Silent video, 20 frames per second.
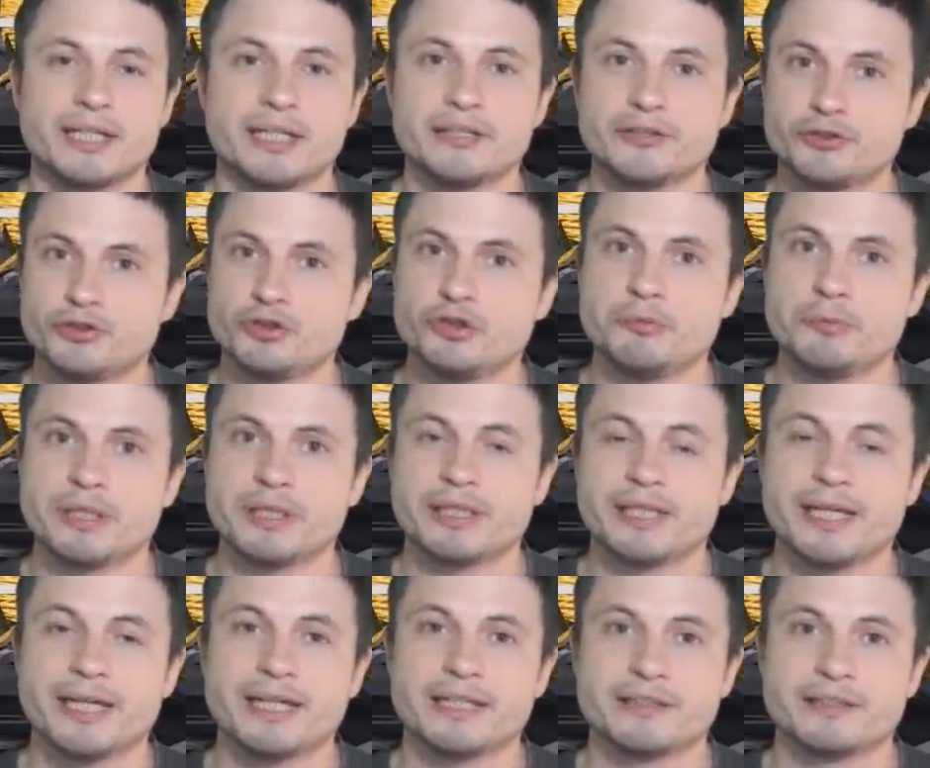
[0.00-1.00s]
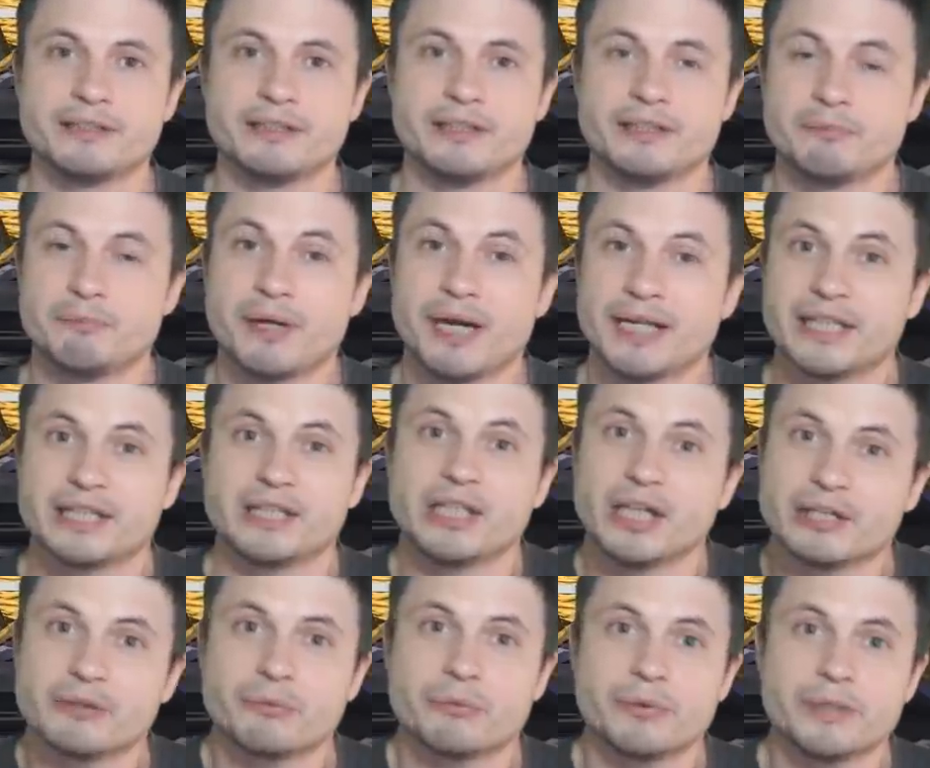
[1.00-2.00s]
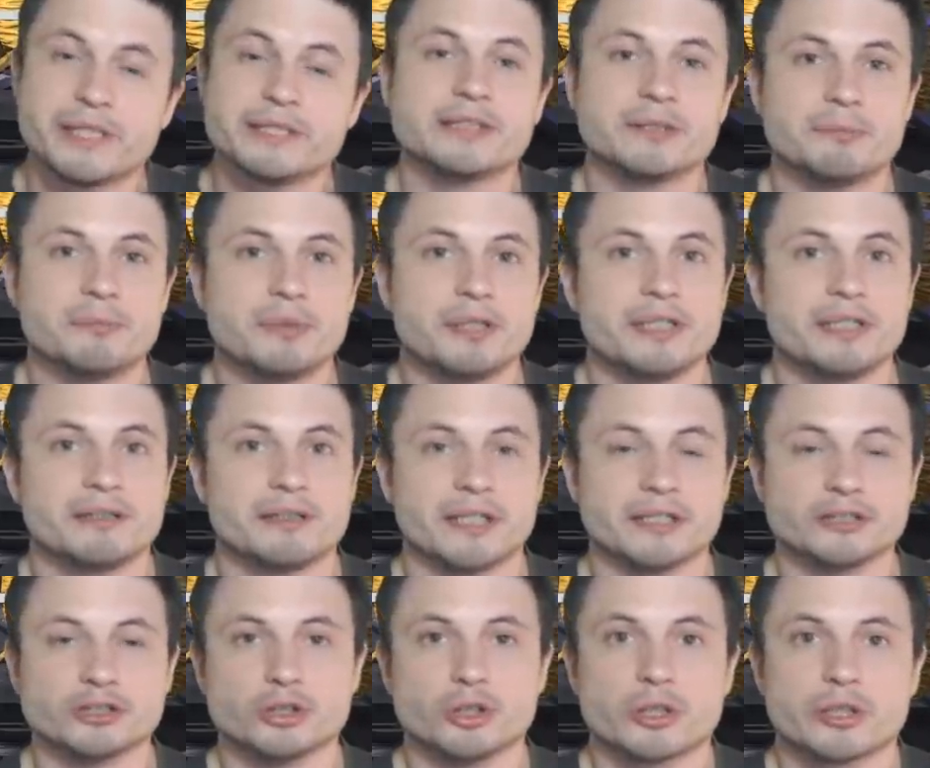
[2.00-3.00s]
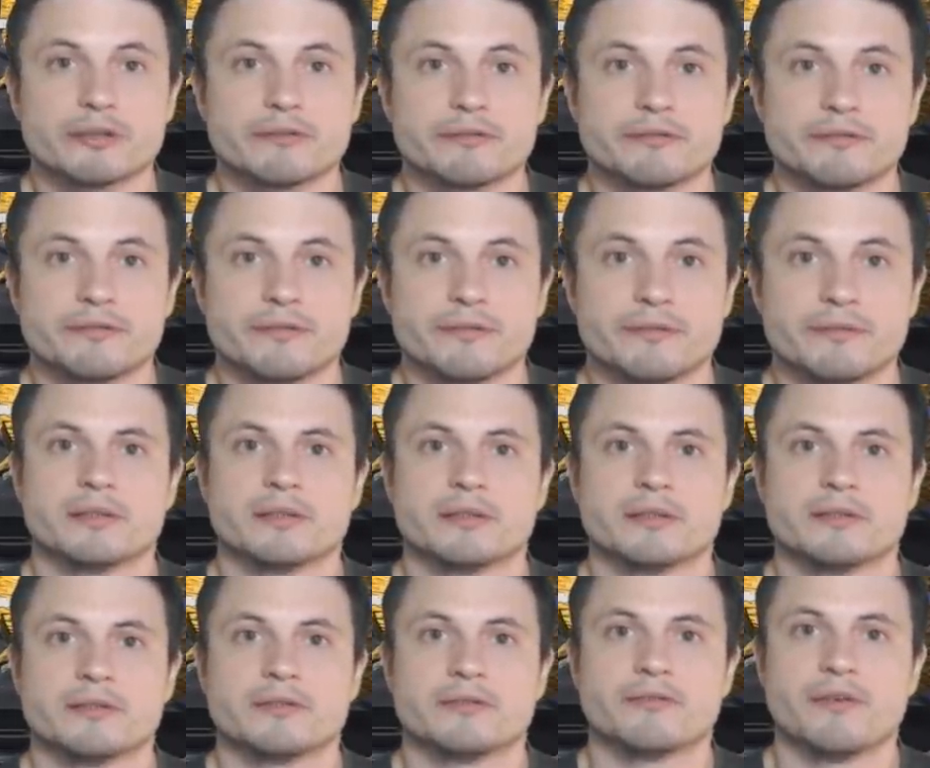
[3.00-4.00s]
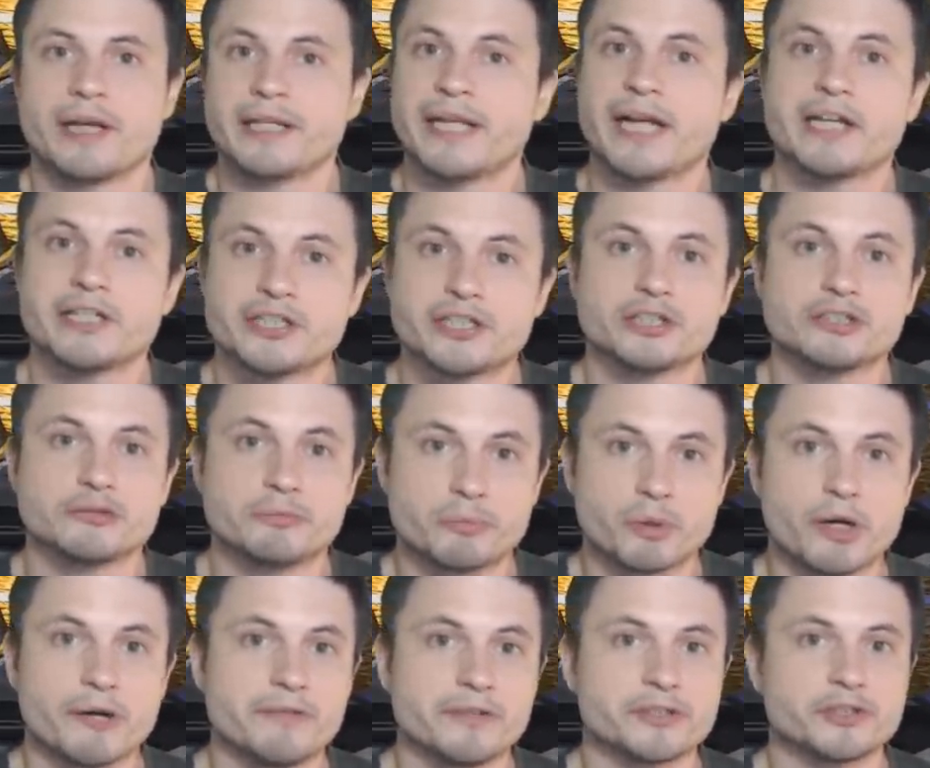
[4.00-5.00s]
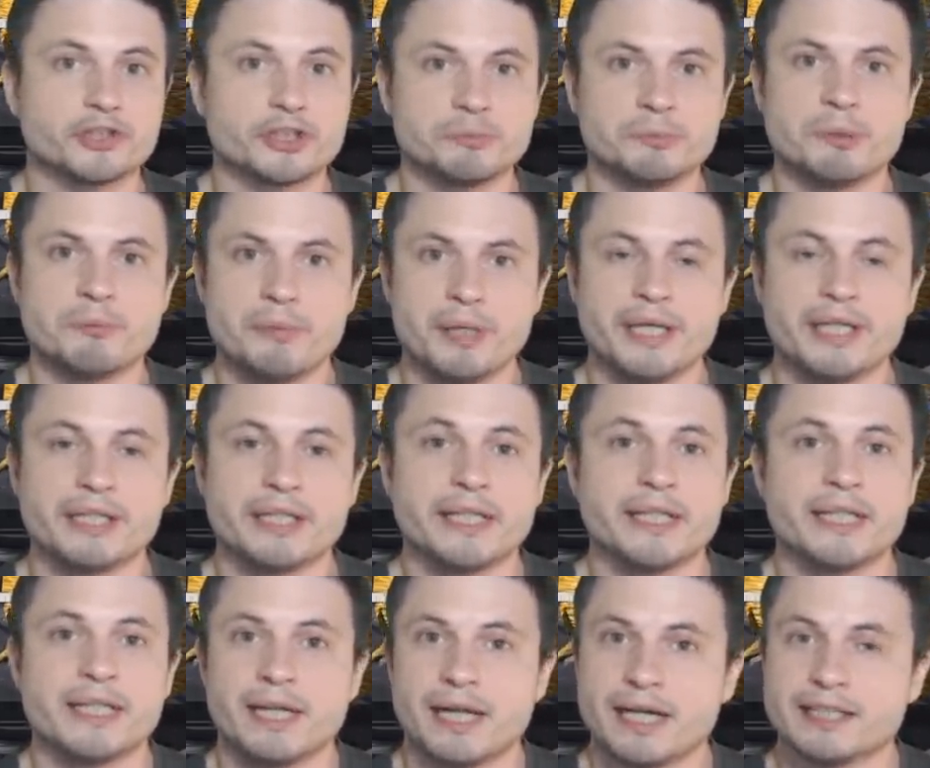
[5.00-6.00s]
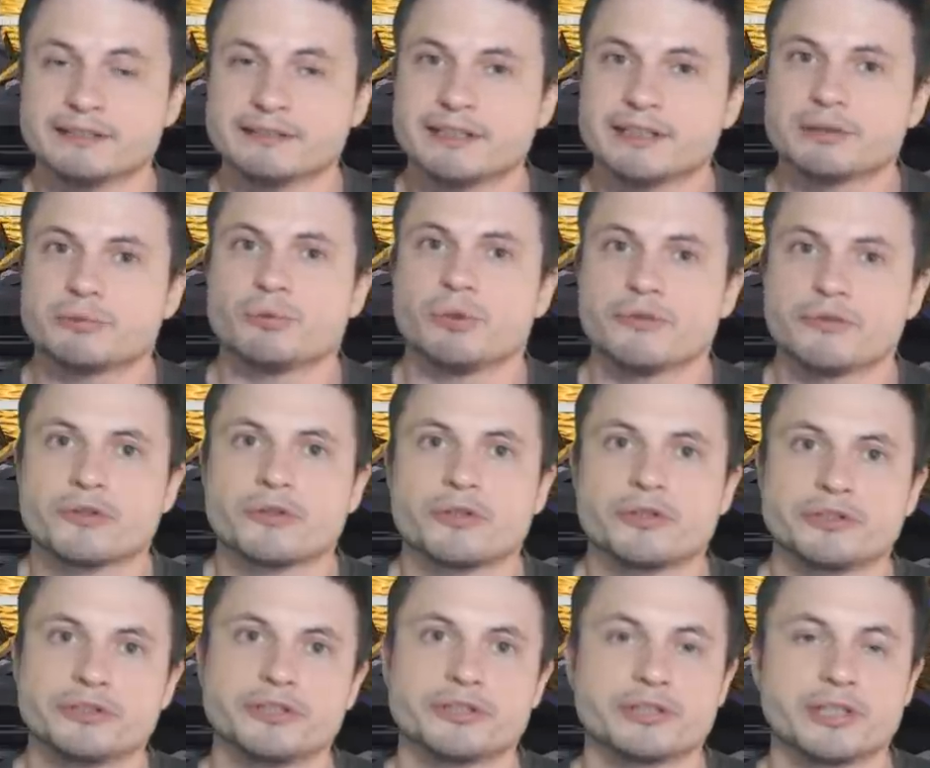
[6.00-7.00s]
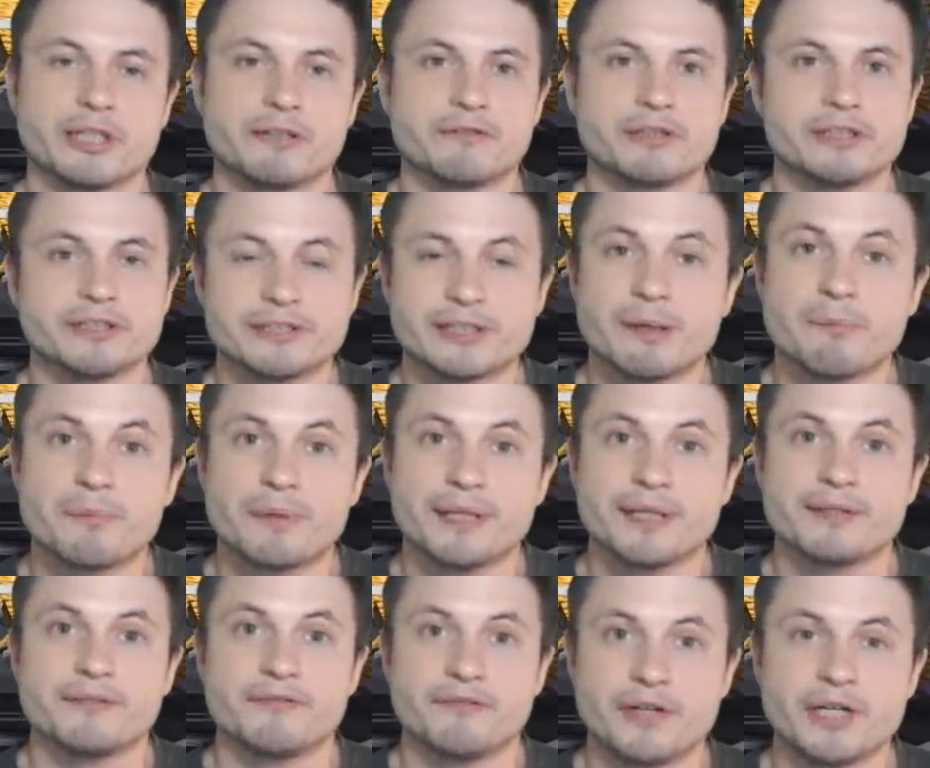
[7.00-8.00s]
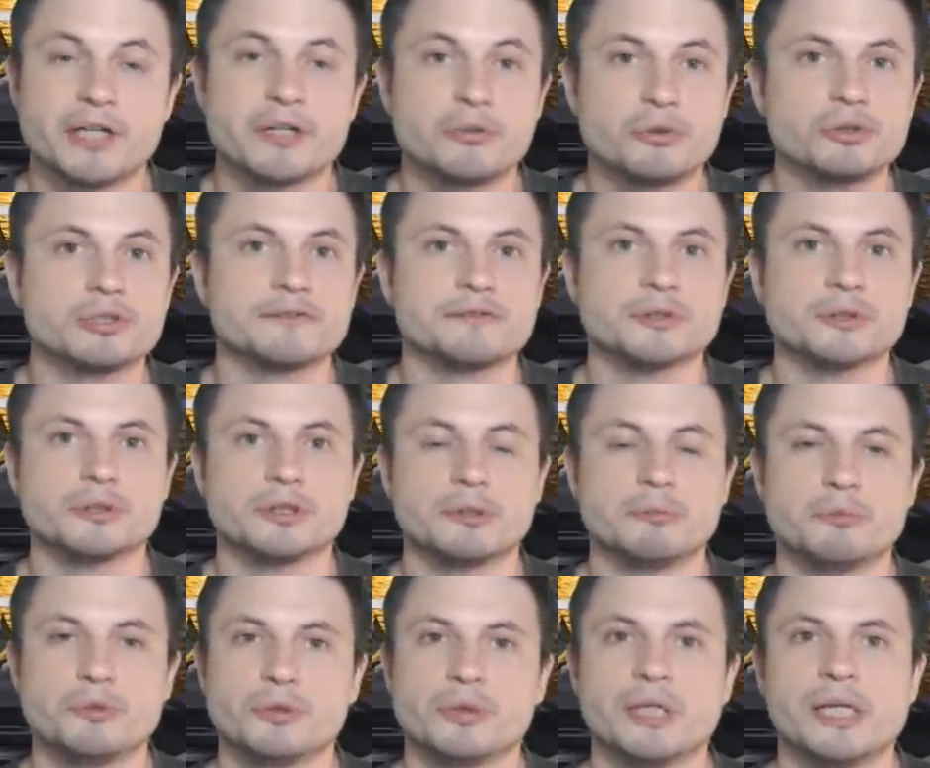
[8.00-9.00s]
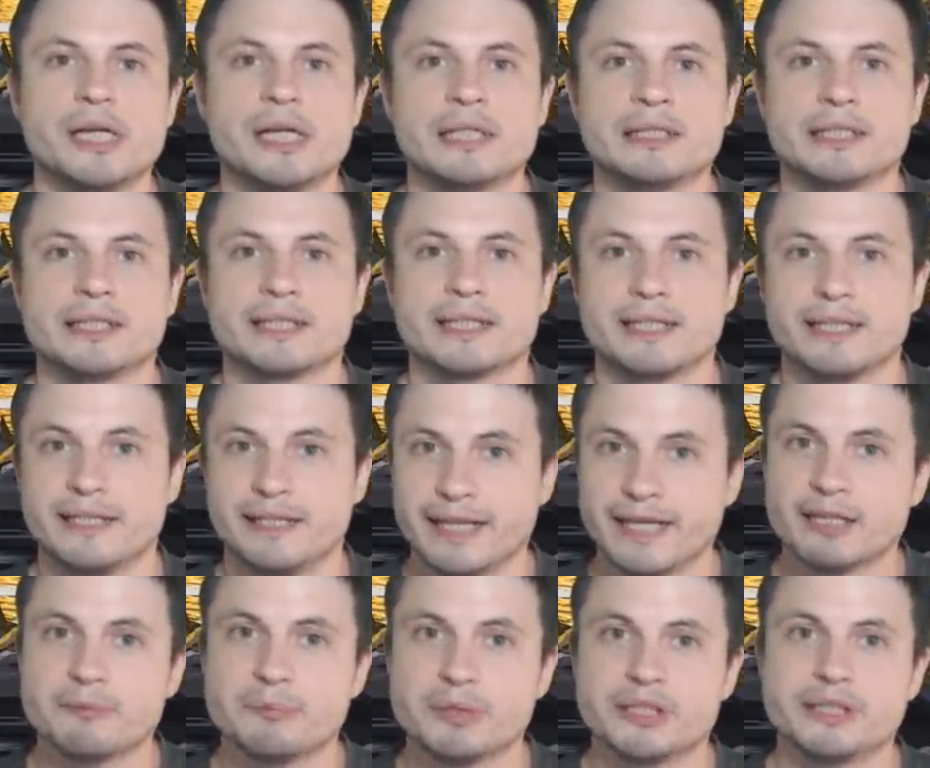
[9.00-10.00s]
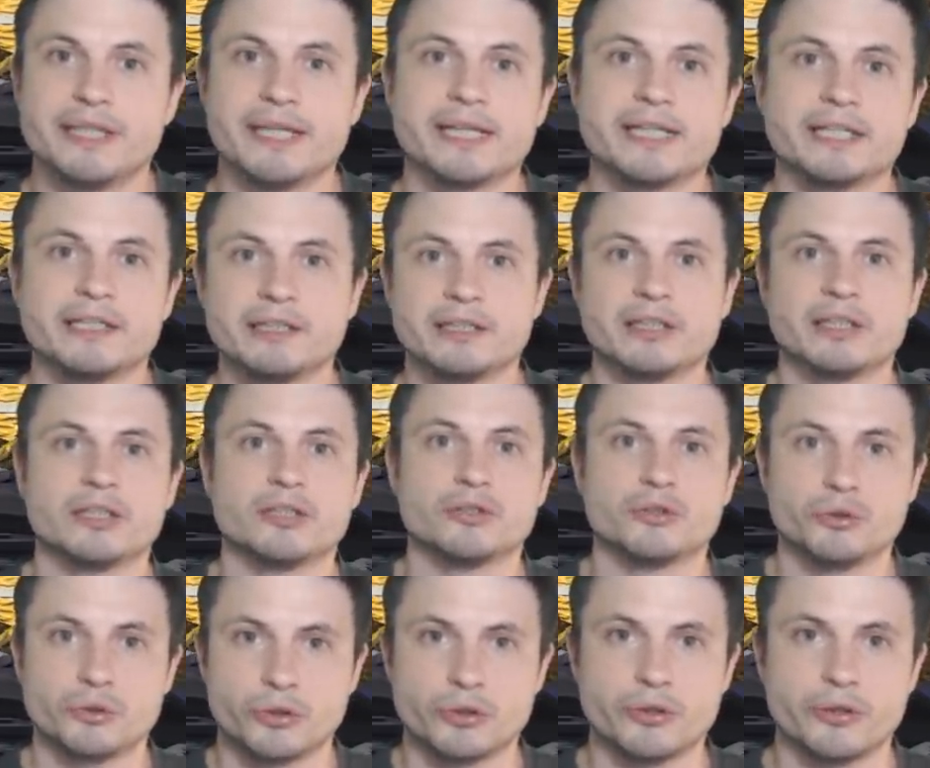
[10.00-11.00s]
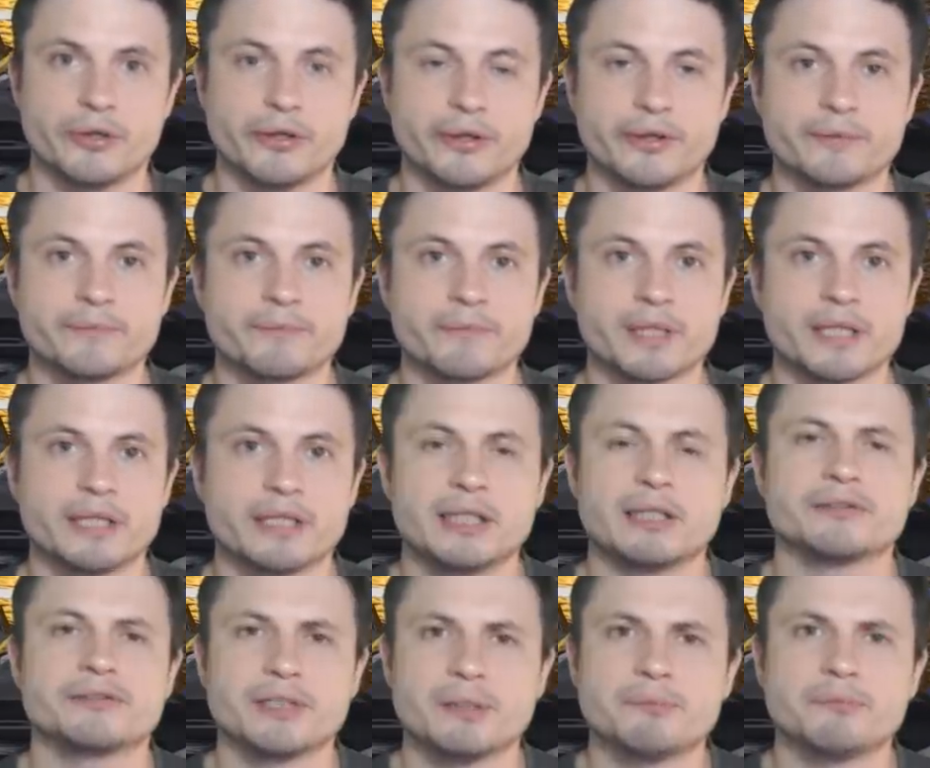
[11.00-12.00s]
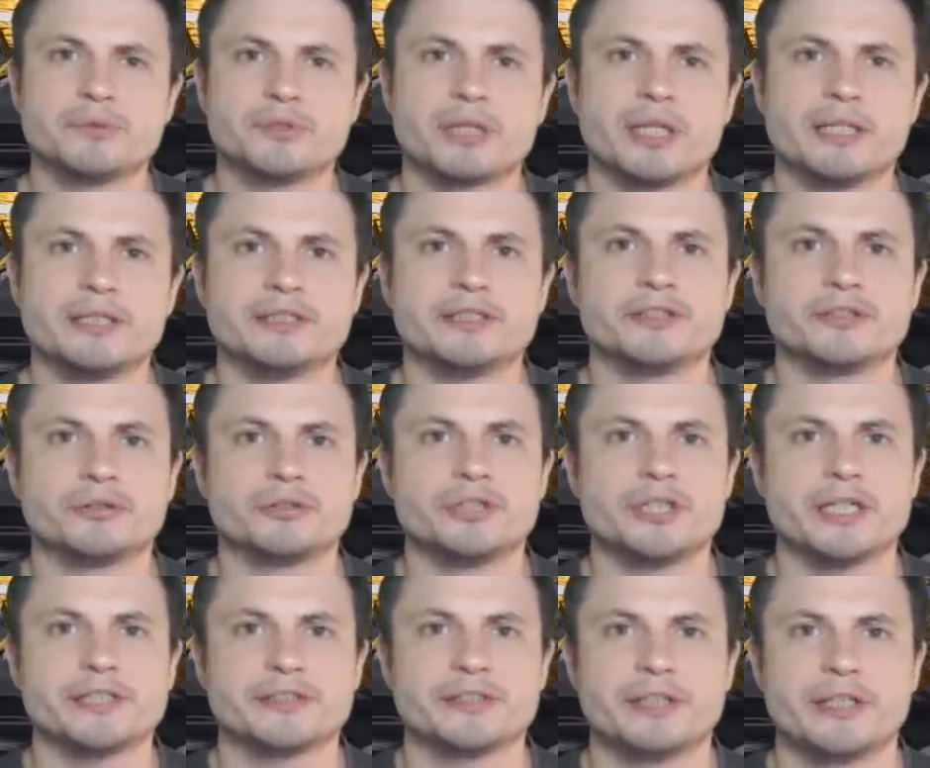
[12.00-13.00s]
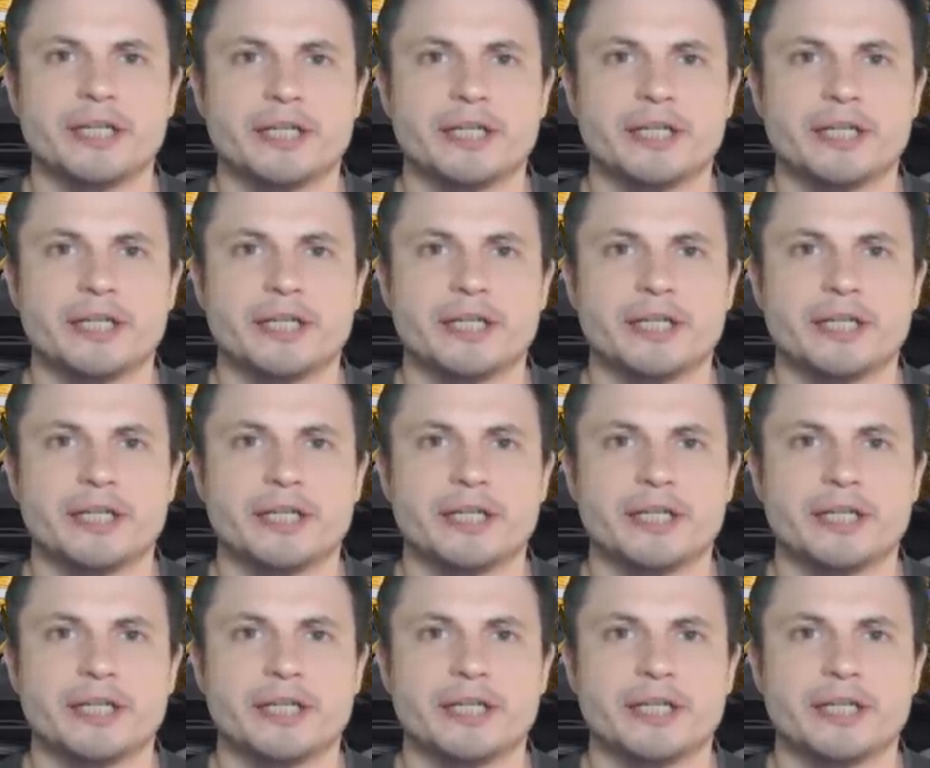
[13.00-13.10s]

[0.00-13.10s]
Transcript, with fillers: assuming that there might not really be a lot of financial profits to be made, unless we of course discover something very useful on the moon that can then be taken to Earth. Now some scientists suggested